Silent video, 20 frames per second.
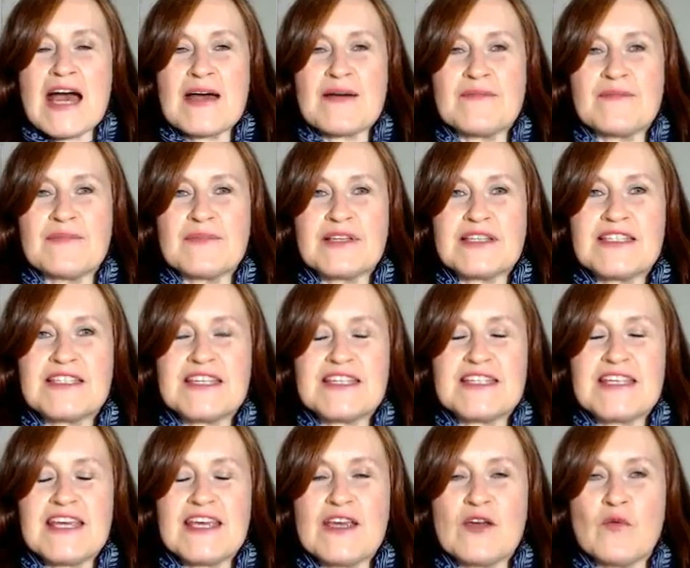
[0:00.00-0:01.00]

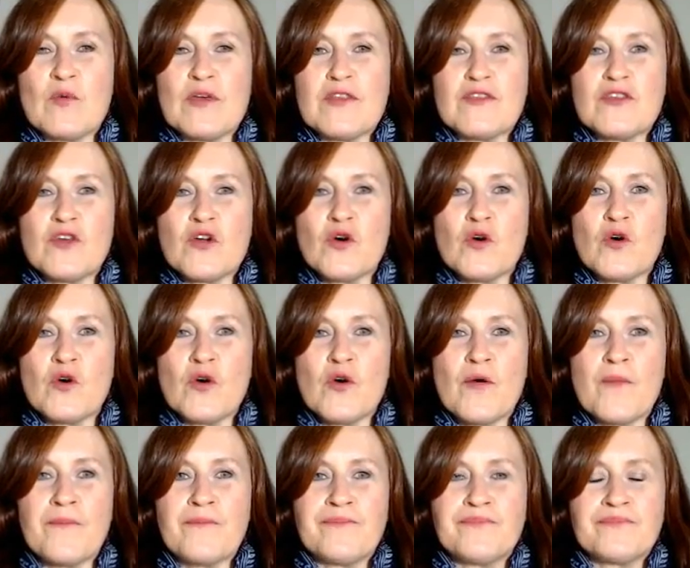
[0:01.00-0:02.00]
sitting with your
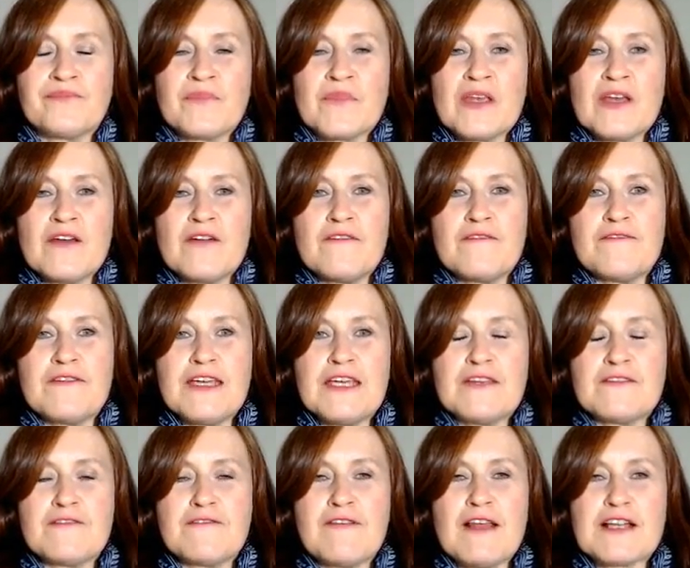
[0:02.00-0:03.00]
feet
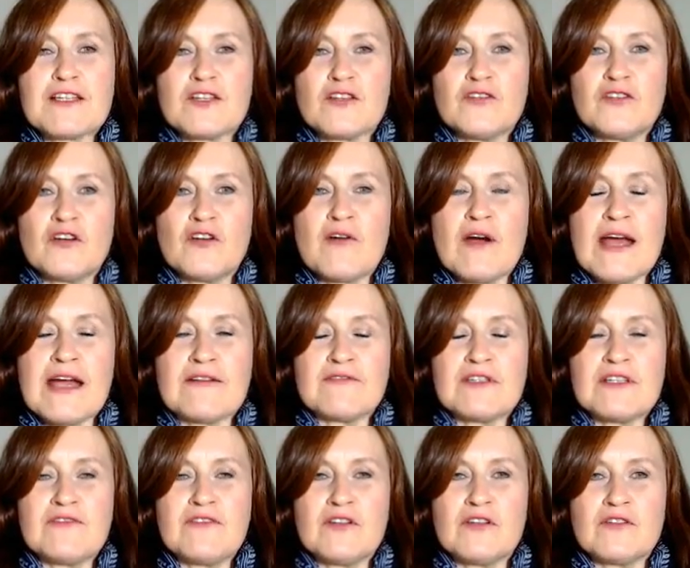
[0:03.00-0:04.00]
flat on the ground
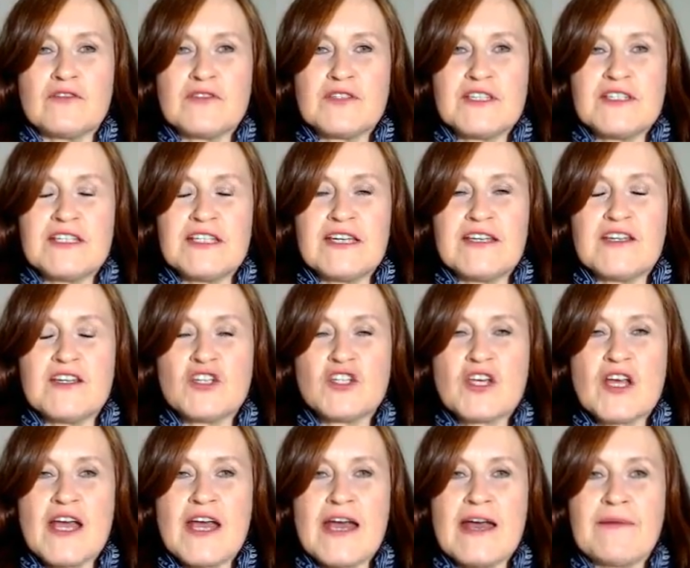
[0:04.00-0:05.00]
if you're sitting in a
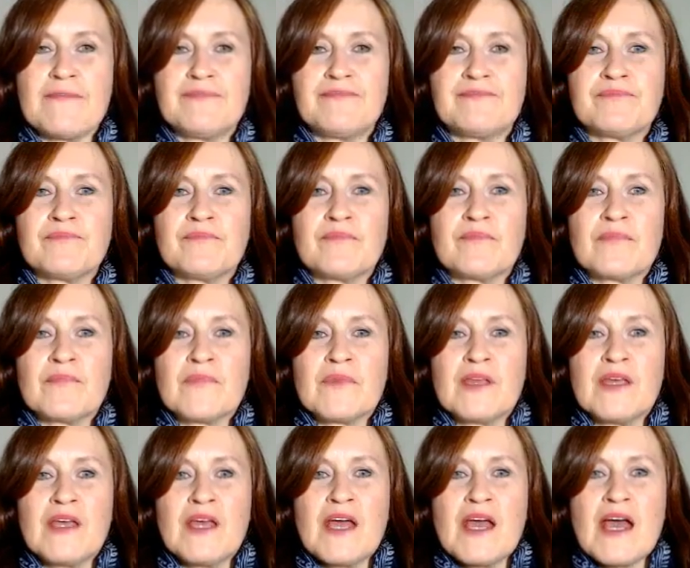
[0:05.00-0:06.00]
chair,
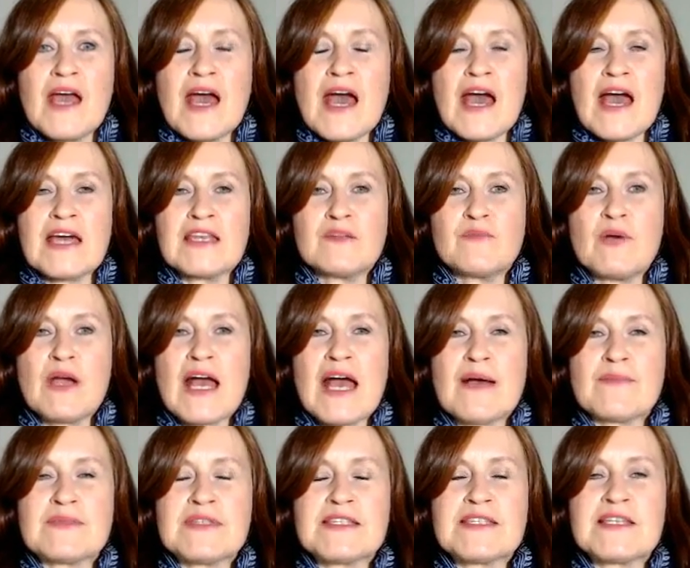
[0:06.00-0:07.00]
and
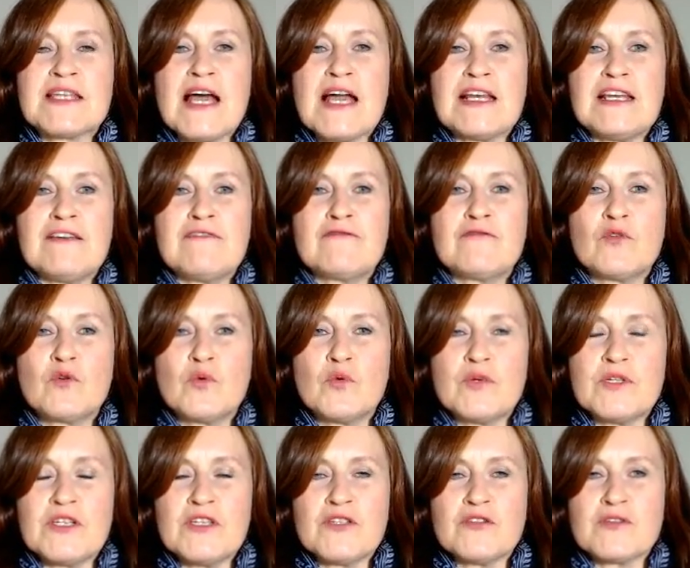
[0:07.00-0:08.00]
perhaps slightly forward
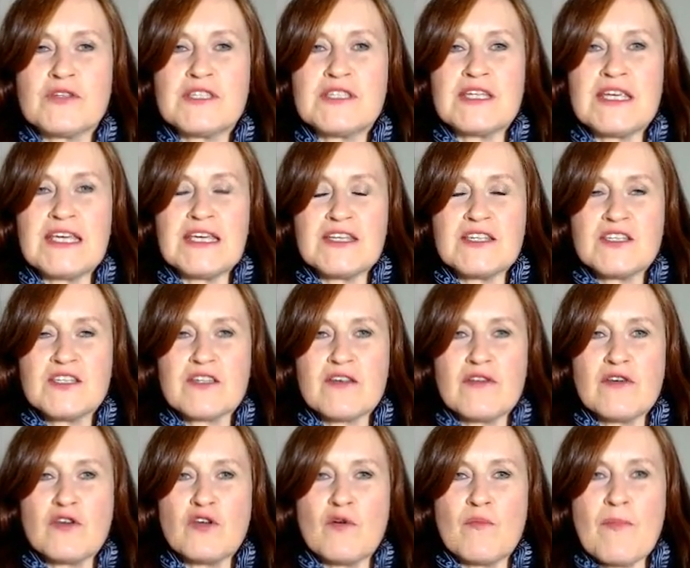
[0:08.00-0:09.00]
in your seat so
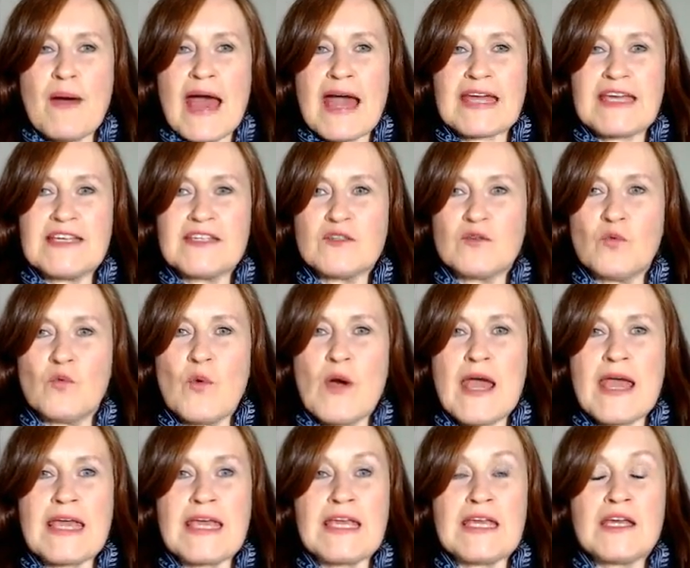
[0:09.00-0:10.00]
that your back is
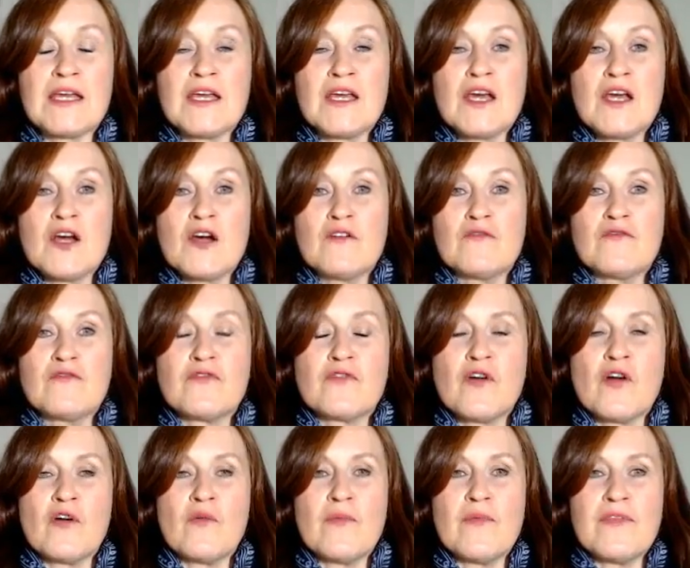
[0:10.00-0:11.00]
away
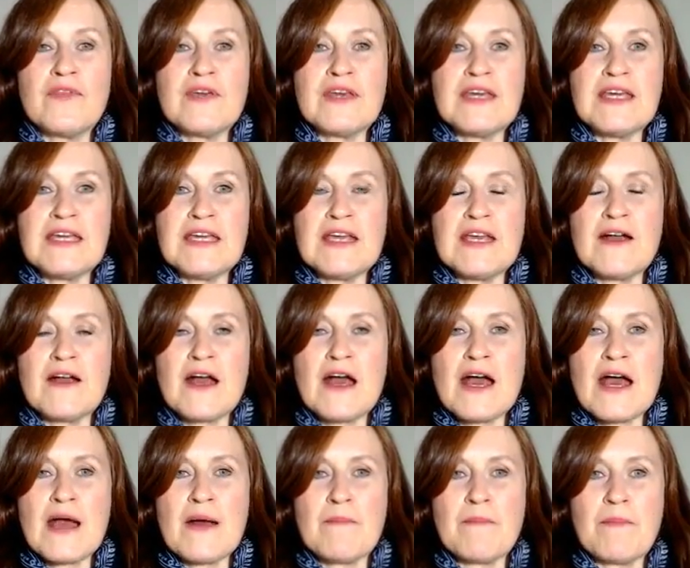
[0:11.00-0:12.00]
from the
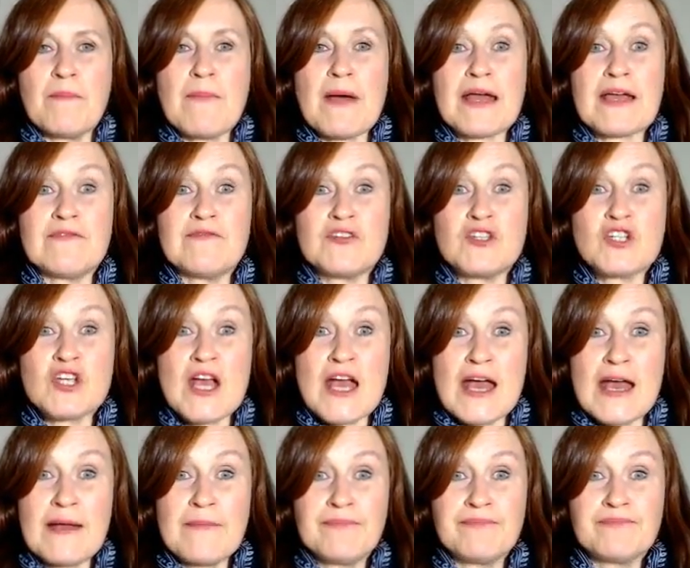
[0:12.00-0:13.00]
back of the
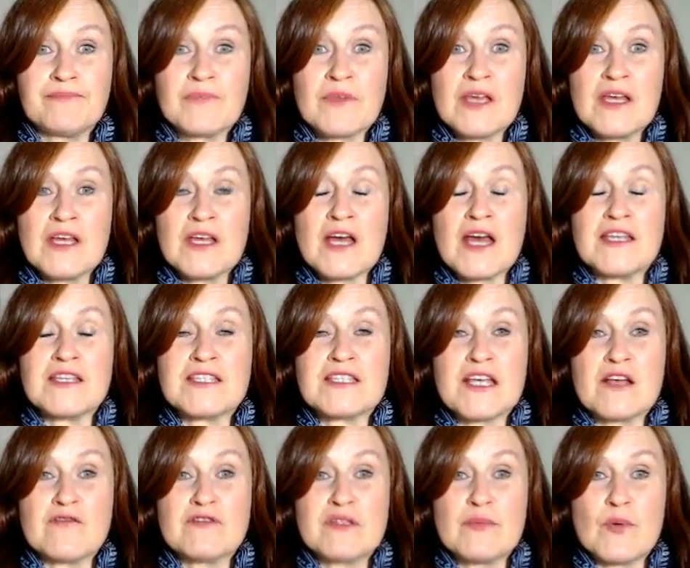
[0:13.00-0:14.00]
chair and
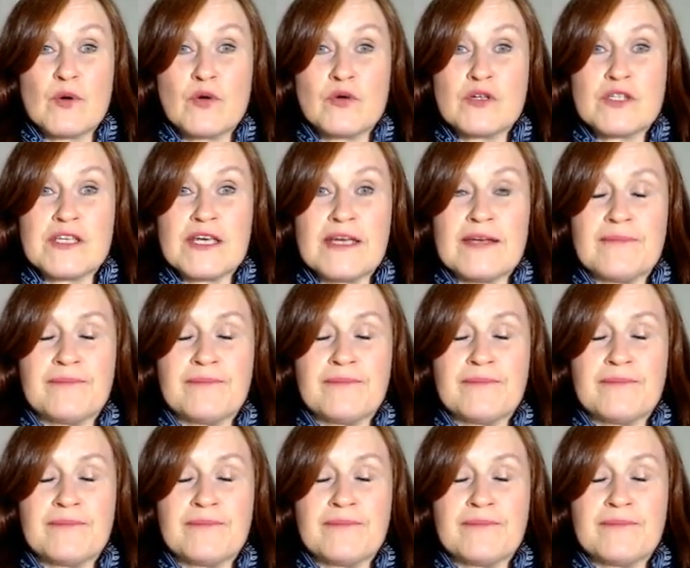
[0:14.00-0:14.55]
self-supporting.